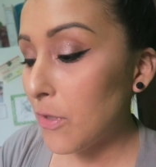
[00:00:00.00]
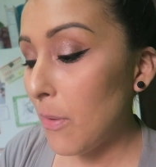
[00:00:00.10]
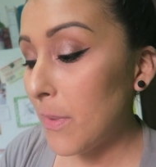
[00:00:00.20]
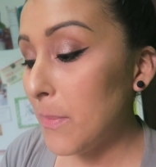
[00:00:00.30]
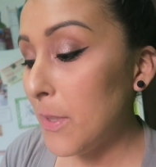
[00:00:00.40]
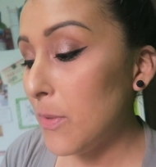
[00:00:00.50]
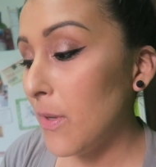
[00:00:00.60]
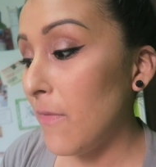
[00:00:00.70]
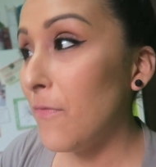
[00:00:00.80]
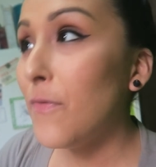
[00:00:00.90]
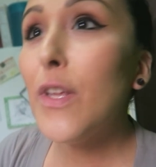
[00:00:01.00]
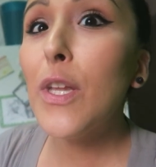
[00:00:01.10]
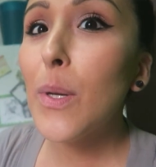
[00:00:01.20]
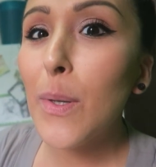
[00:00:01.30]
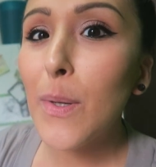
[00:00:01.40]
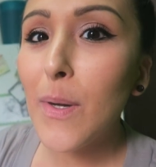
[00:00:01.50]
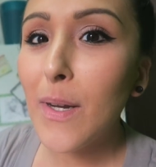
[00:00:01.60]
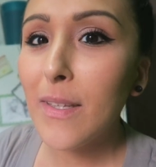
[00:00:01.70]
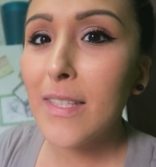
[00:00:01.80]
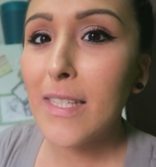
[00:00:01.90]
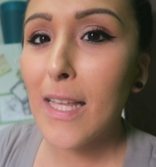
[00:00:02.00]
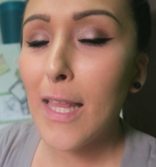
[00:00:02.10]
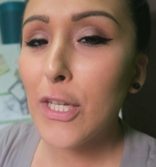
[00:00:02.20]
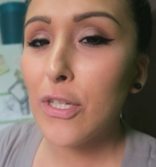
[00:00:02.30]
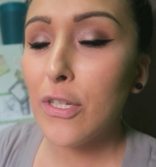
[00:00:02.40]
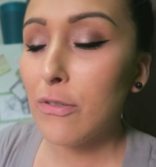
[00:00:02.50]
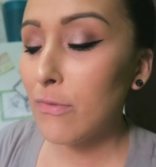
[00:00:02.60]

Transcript: So I'm going to be doing a video on this collection.